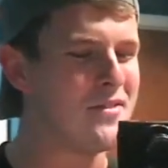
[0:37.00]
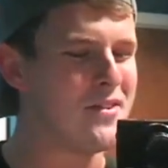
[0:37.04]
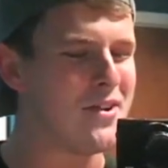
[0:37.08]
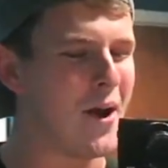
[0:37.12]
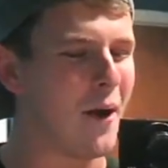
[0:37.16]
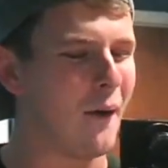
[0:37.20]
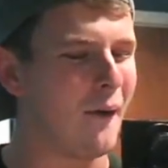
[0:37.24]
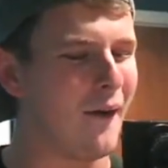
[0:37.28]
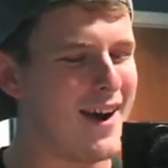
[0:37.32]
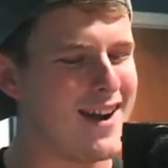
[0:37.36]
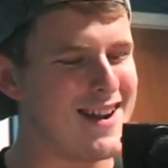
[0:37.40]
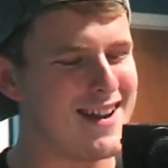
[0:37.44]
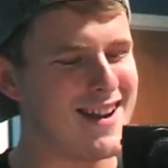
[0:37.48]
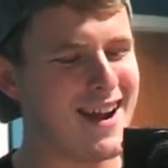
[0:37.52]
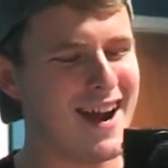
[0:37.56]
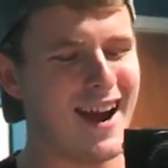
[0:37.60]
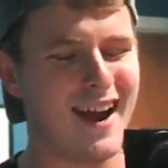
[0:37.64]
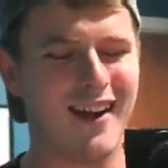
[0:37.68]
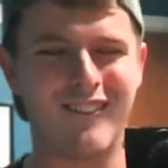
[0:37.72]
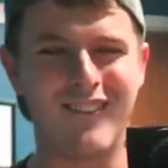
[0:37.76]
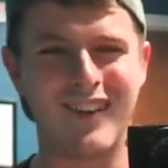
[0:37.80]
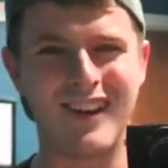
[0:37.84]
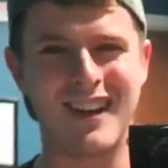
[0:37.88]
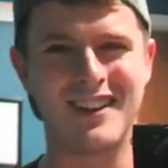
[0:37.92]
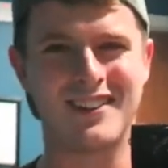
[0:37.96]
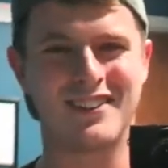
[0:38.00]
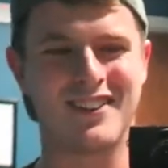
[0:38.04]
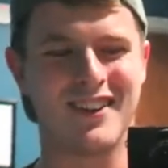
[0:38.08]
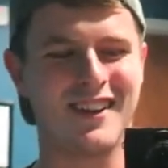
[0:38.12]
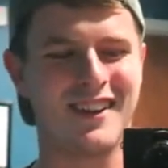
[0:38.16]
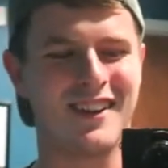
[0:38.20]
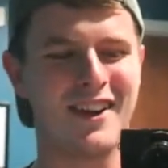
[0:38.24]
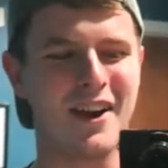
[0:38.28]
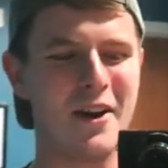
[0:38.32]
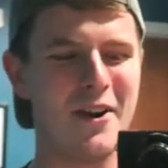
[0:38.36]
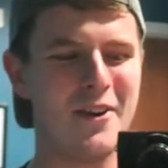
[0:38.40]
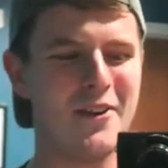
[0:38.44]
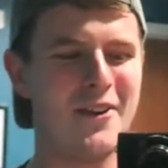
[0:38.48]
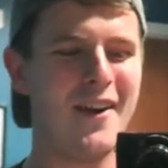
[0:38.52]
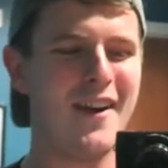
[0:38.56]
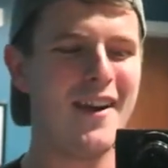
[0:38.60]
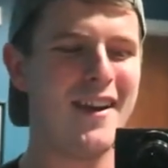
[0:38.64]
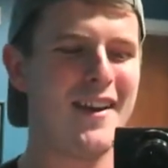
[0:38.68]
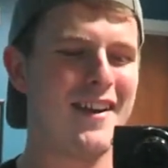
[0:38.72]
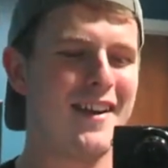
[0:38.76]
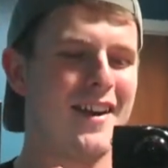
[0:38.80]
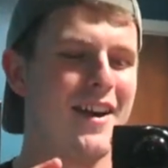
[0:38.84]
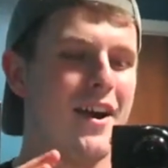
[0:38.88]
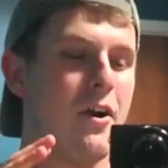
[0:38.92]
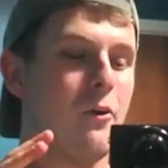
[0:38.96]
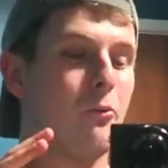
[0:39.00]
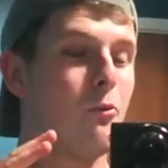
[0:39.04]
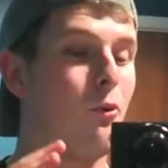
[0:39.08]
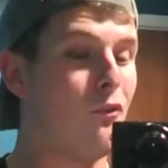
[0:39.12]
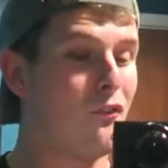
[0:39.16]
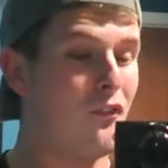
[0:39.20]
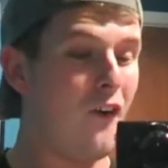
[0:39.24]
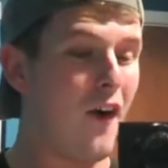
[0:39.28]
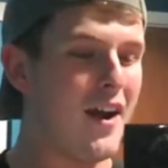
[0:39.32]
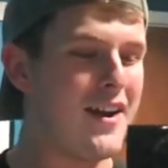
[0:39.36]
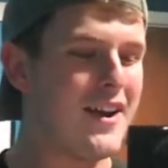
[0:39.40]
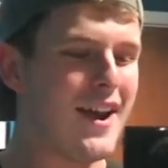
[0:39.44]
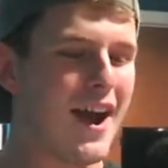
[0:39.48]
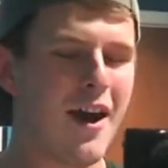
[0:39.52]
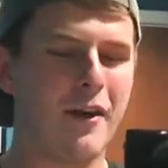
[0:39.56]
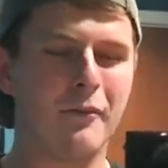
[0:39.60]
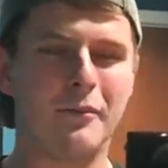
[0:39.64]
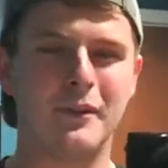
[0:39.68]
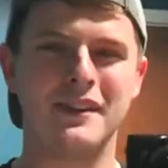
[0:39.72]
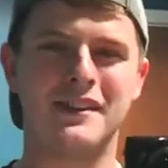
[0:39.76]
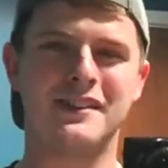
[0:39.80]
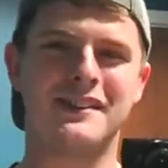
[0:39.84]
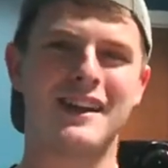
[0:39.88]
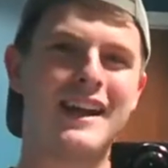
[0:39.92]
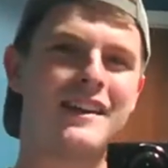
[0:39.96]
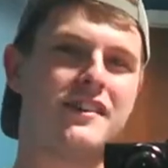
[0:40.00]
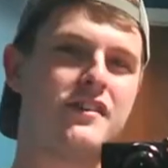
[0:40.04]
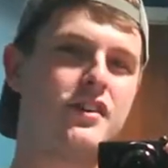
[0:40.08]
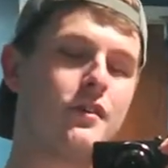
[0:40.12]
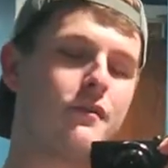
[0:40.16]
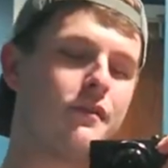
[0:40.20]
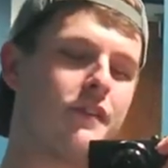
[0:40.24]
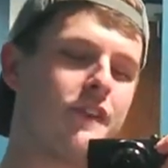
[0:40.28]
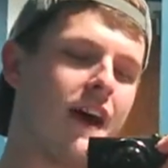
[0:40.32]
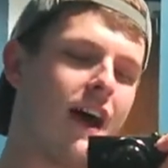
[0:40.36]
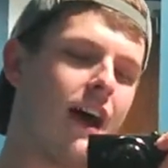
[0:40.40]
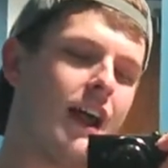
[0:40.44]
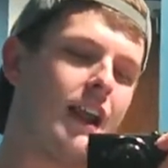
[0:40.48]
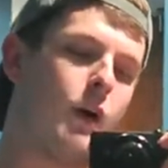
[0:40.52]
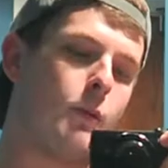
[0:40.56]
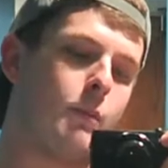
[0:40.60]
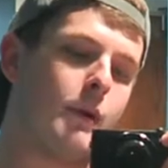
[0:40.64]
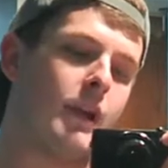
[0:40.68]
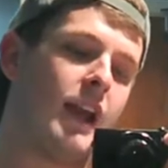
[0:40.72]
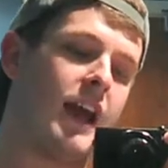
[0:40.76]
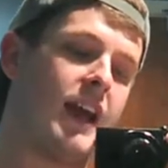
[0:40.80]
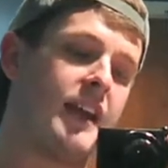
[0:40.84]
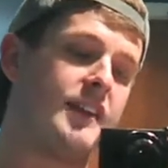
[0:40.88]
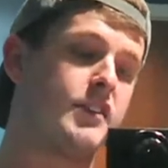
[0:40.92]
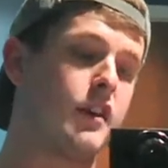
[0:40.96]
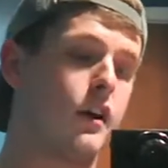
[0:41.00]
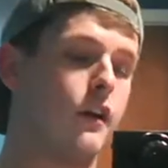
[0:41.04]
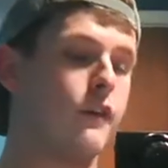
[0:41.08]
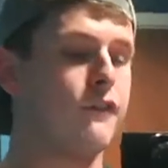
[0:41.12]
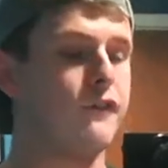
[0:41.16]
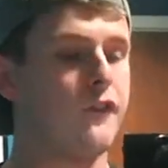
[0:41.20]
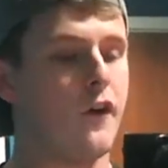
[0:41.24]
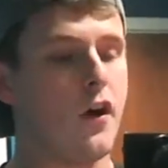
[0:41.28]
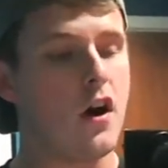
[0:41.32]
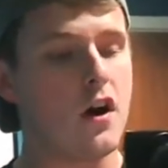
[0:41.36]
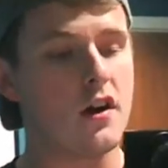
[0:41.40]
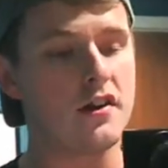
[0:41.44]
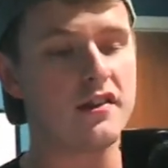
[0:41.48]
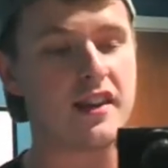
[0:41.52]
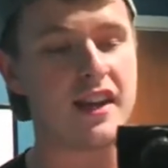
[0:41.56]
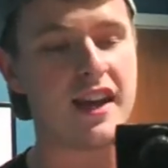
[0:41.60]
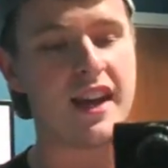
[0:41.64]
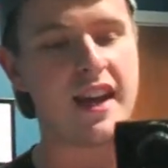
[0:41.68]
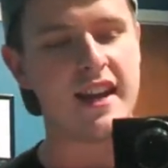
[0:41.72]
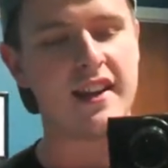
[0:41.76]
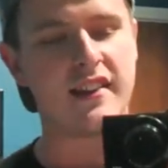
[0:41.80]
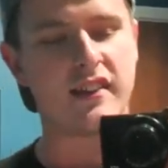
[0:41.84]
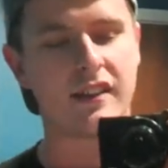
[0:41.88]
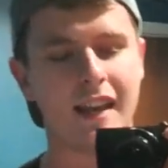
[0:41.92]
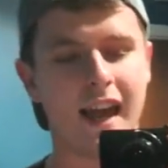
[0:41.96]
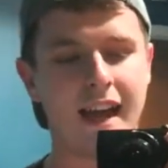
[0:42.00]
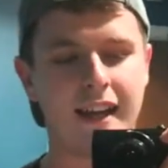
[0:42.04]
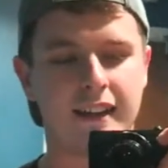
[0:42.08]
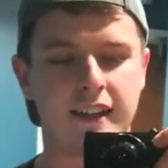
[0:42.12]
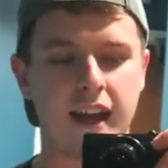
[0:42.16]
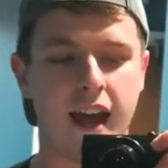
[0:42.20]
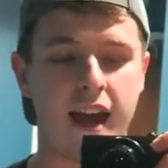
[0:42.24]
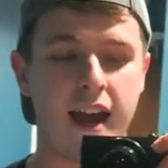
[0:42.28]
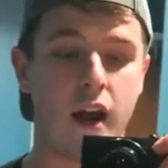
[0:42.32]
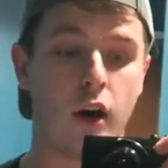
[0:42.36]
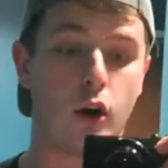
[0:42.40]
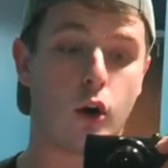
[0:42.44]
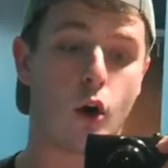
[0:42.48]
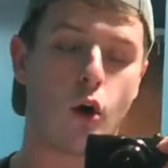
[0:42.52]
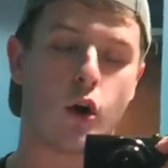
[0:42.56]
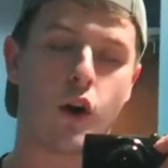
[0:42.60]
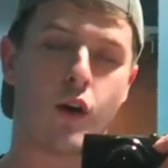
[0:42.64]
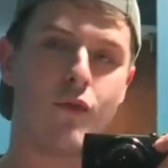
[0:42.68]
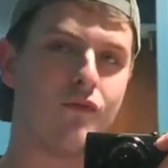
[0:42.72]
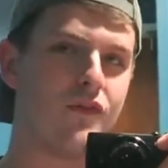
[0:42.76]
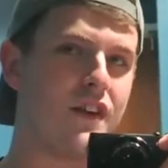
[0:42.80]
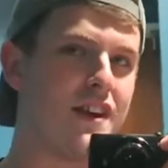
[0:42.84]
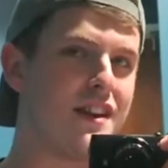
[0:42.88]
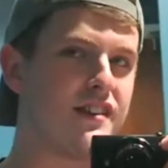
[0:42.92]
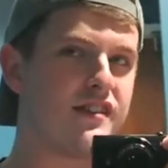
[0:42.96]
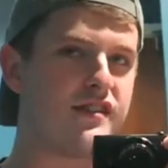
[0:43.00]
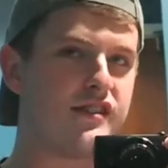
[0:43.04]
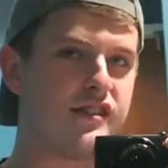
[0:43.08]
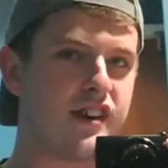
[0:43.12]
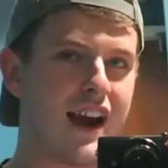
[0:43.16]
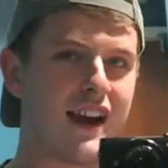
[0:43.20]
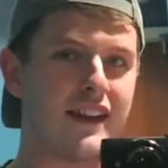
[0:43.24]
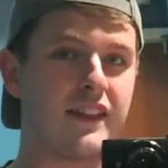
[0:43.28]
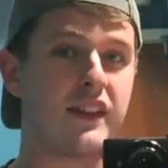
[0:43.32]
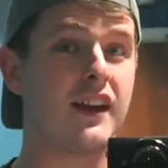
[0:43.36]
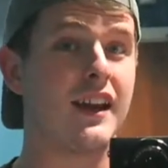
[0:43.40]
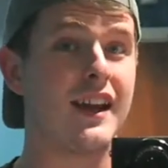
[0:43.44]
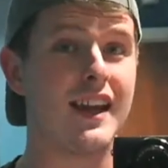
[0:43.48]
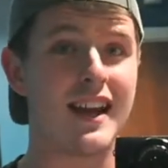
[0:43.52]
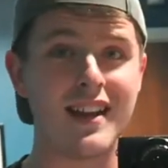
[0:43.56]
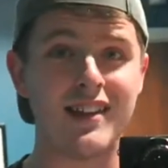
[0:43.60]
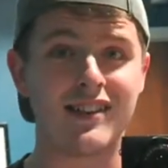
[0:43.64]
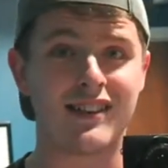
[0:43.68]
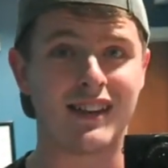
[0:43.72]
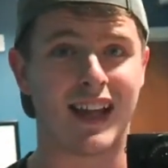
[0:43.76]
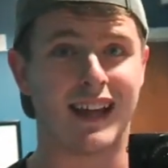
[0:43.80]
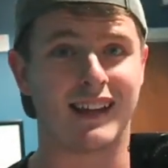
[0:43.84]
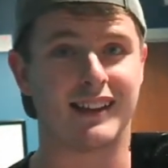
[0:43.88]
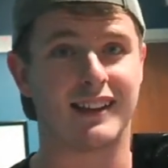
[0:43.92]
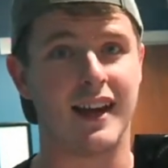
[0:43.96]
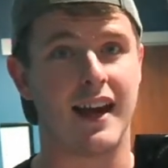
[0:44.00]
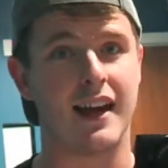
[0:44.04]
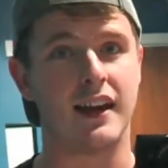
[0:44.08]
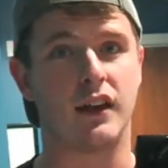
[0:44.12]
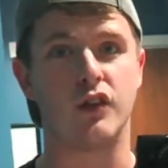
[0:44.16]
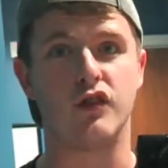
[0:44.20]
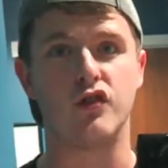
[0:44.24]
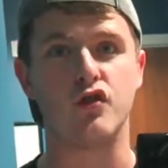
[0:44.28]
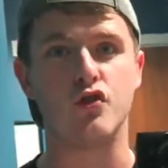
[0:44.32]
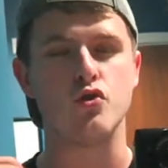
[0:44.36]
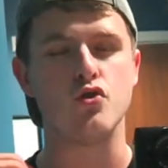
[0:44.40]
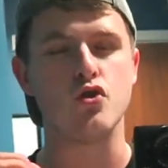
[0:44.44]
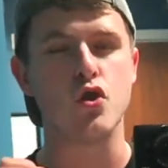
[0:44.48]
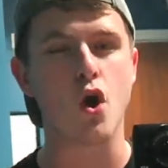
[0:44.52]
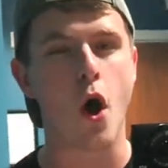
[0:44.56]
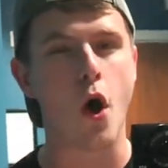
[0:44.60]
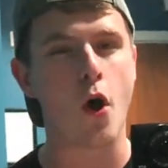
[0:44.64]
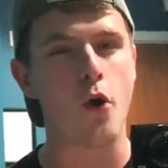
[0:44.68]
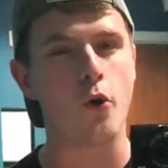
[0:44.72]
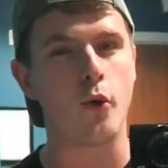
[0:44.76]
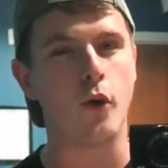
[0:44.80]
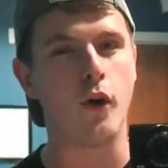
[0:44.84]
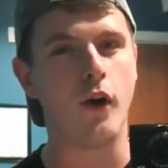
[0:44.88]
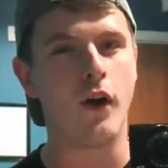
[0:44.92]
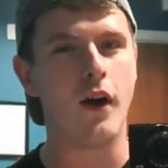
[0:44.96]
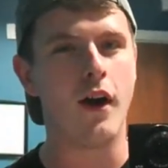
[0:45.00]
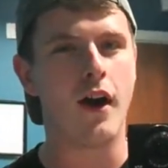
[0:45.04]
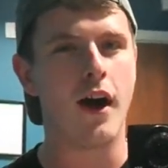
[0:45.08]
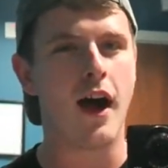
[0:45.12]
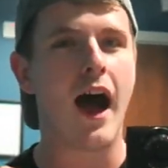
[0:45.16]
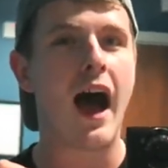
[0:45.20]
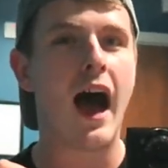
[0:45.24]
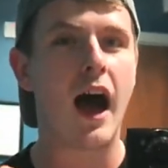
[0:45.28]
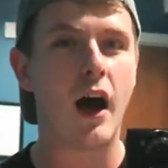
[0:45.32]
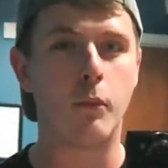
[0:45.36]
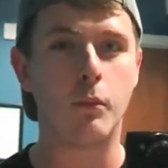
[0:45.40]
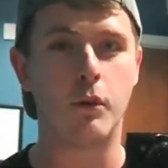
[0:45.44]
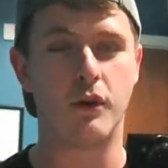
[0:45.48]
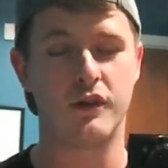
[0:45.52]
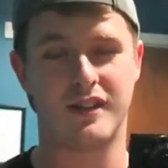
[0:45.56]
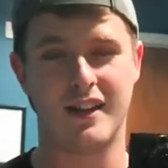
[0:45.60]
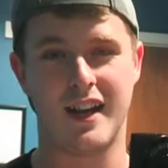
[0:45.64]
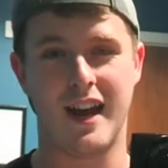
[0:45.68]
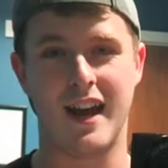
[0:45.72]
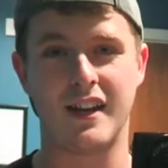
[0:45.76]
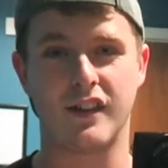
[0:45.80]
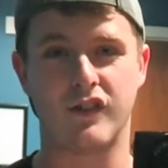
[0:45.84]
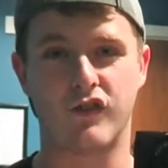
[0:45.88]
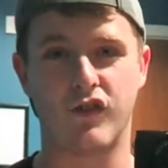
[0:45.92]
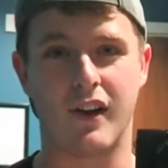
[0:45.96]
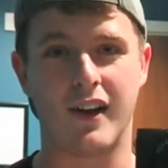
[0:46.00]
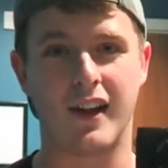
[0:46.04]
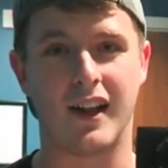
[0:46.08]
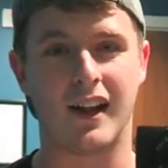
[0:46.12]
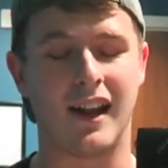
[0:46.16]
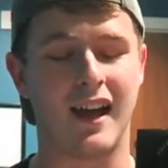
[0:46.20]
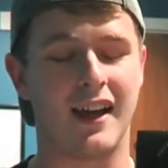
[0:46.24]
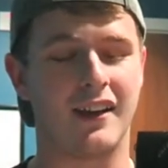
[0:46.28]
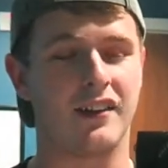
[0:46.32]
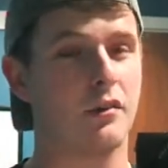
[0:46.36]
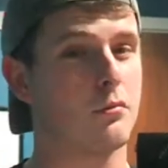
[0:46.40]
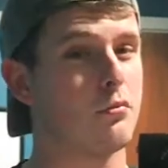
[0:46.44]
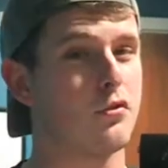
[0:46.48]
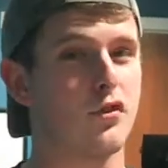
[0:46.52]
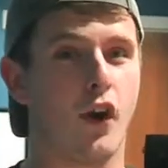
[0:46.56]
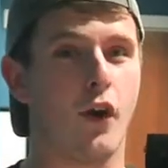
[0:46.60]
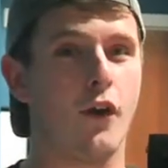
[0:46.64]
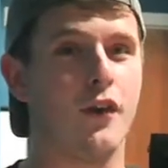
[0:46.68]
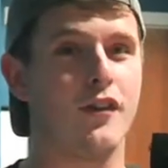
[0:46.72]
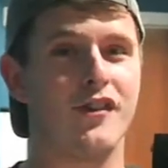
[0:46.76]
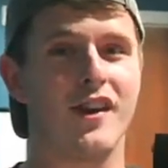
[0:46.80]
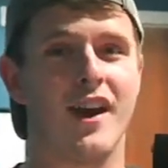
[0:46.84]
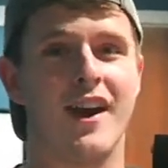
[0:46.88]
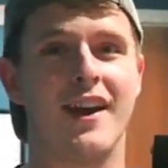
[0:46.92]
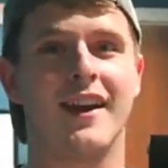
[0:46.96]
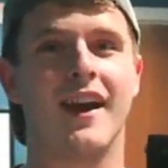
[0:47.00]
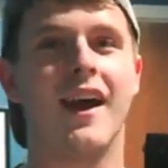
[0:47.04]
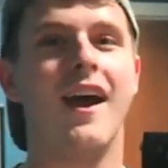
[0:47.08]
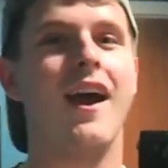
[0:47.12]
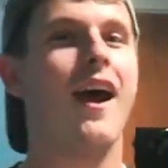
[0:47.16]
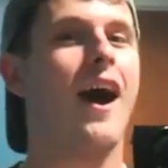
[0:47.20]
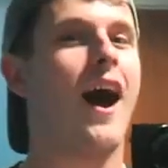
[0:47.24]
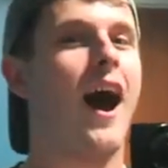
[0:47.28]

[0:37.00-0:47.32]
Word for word: no idea how well it's going to go. We'll find out, but stay tuned for that a little bit later. First, it is leg day. I've got to convince Jake that it is leg day because you know how much he hates training legs. I'm sorry, Jake.